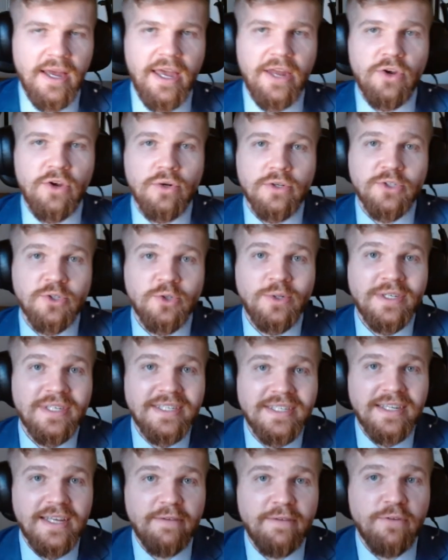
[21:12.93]
and you also need
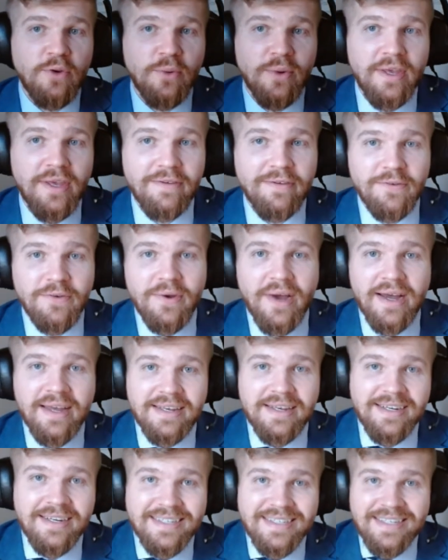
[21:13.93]
to, if you if you
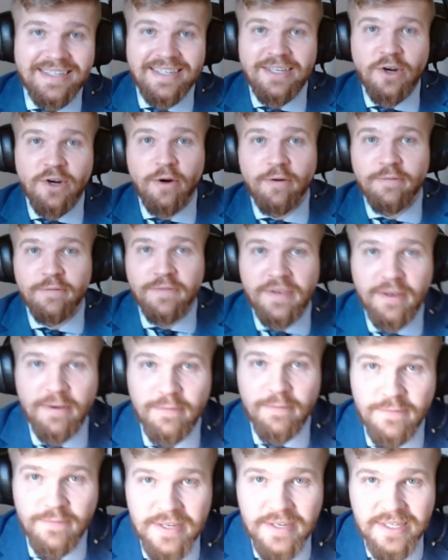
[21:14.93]
need a TRV,
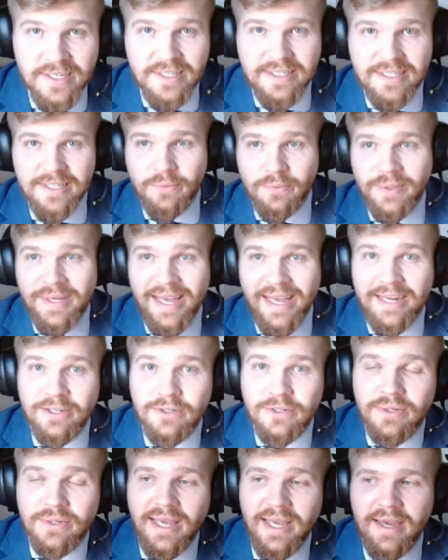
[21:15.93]
a visa to
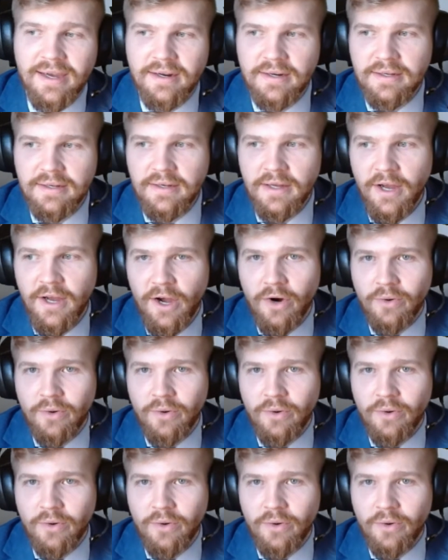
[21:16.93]
re-enter Canada,